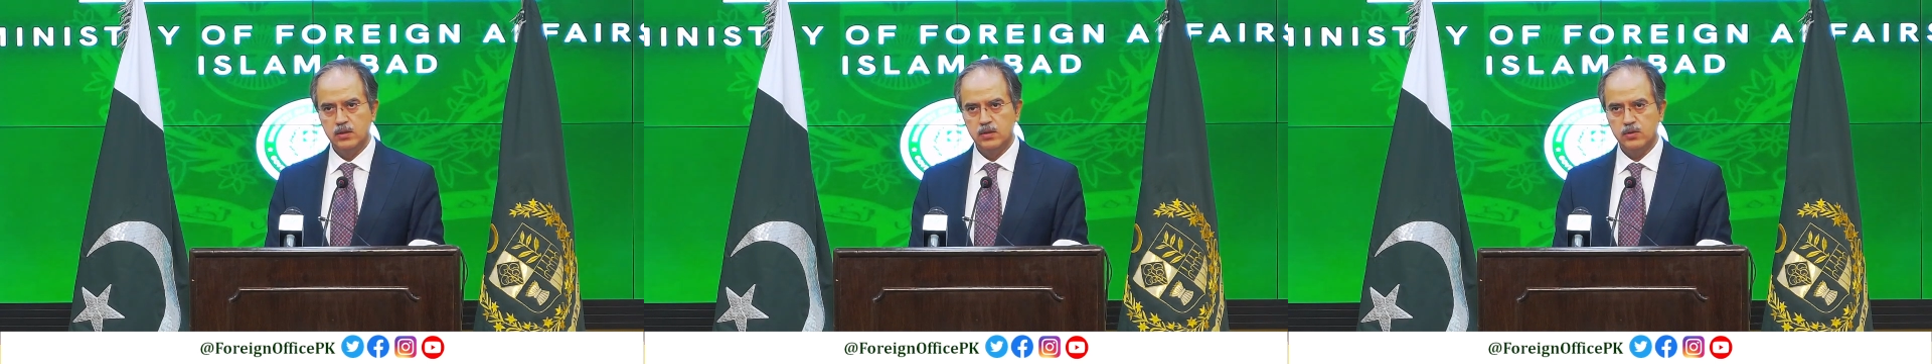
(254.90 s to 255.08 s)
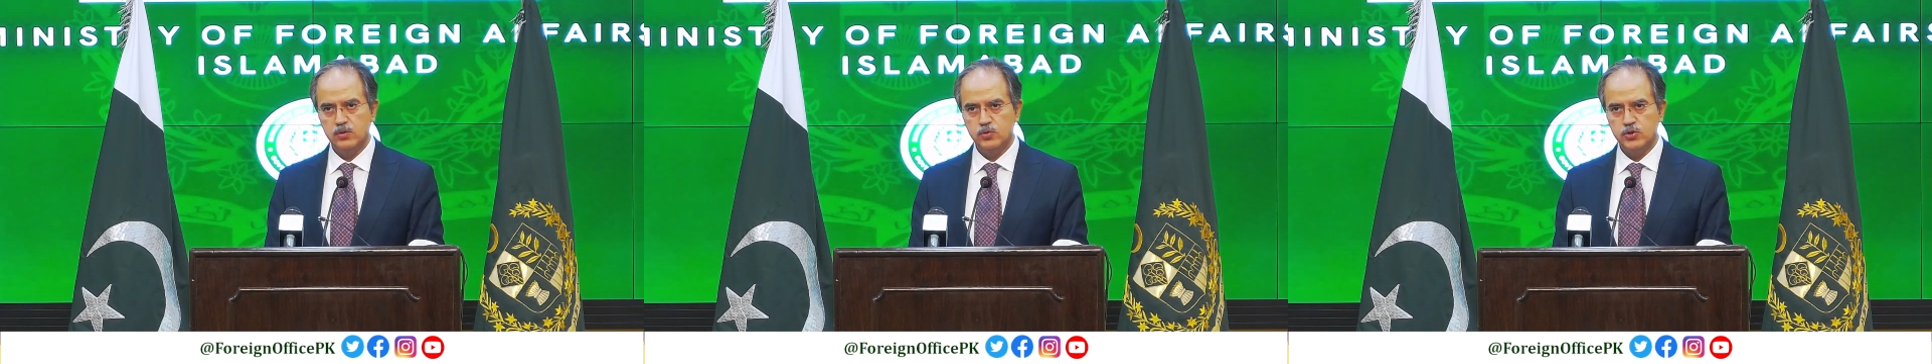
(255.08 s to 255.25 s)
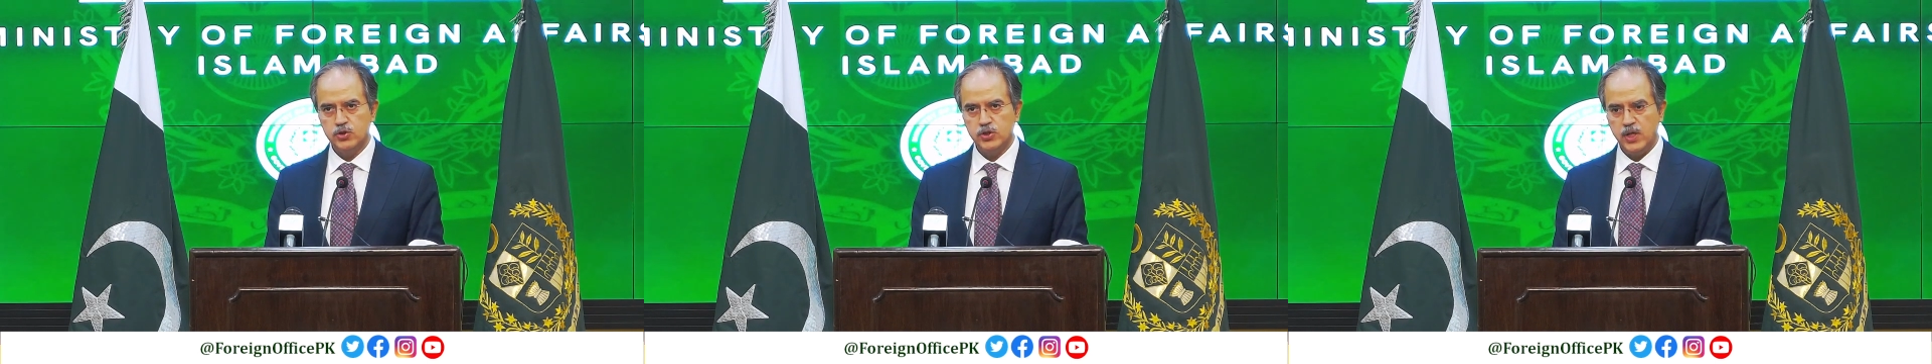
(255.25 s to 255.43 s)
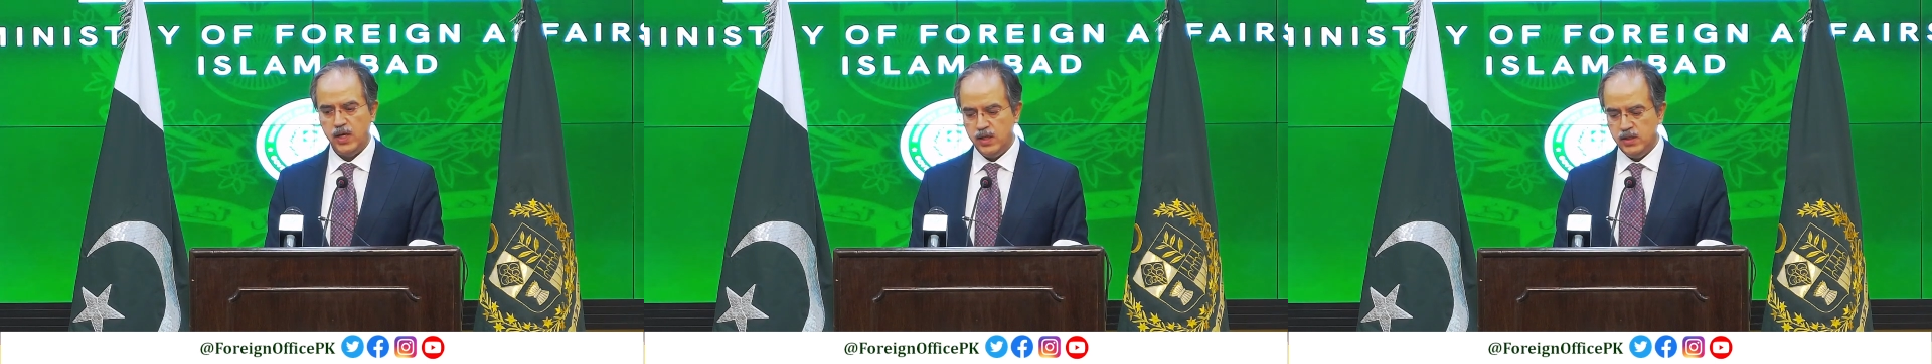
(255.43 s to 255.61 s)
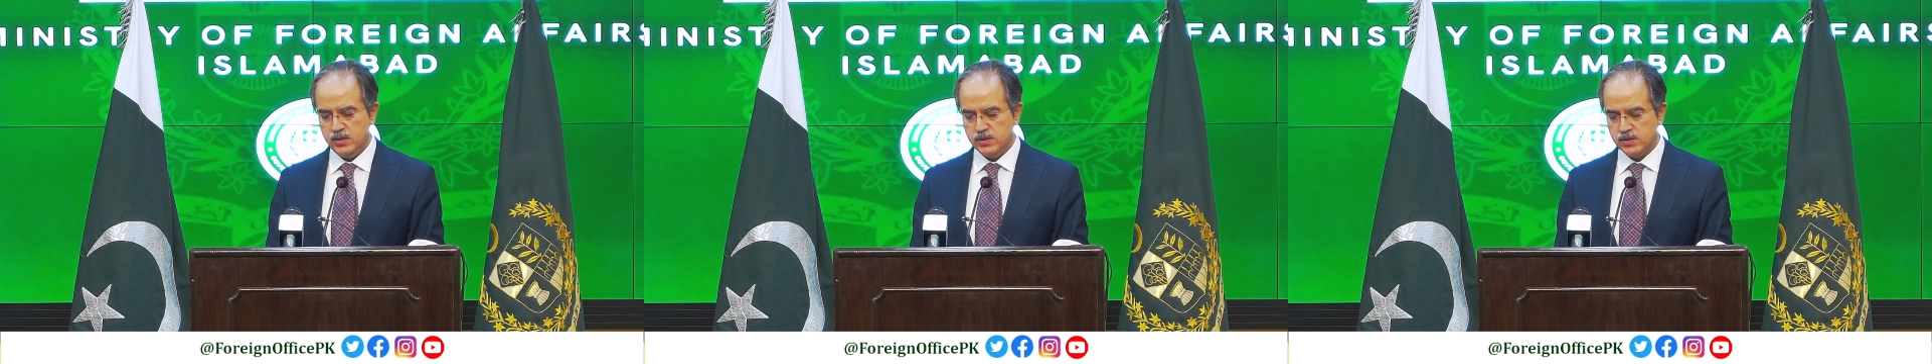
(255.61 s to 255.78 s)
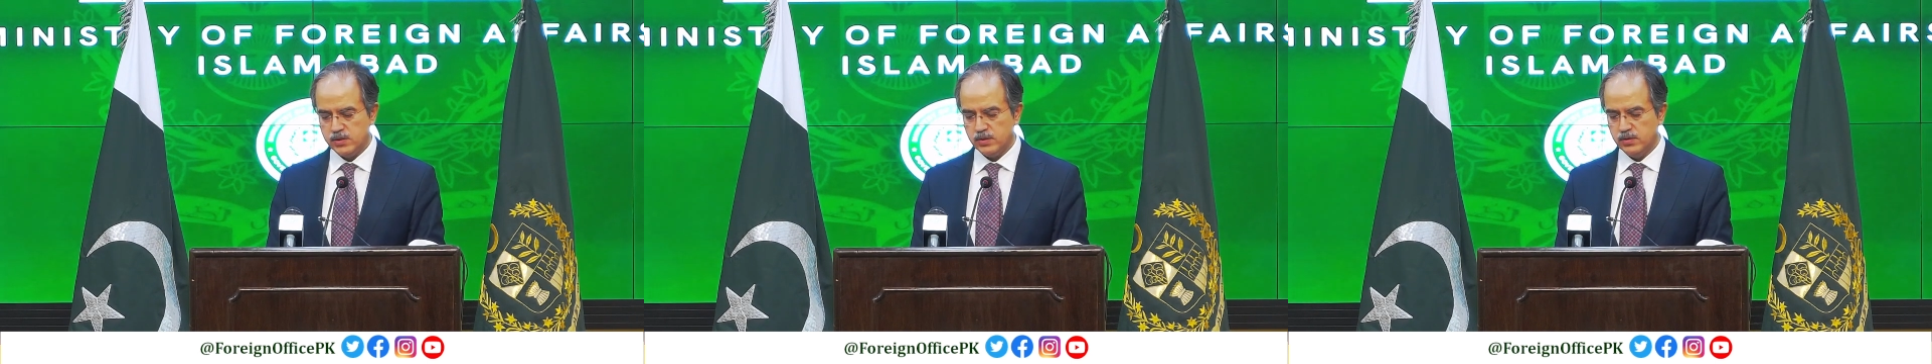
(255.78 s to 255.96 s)
to
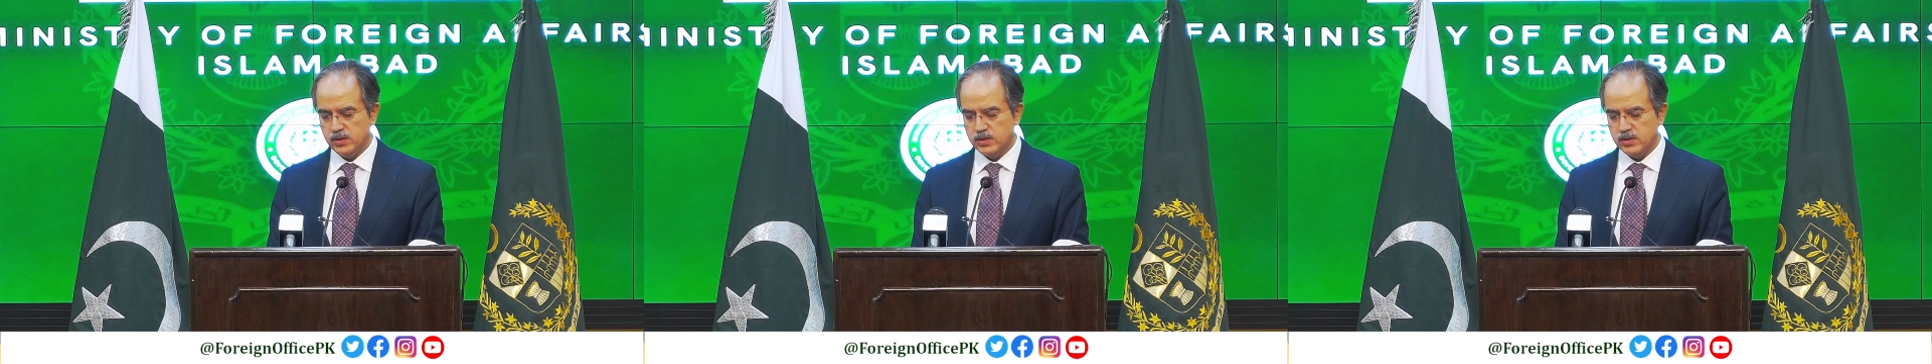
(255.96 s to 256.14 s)
change the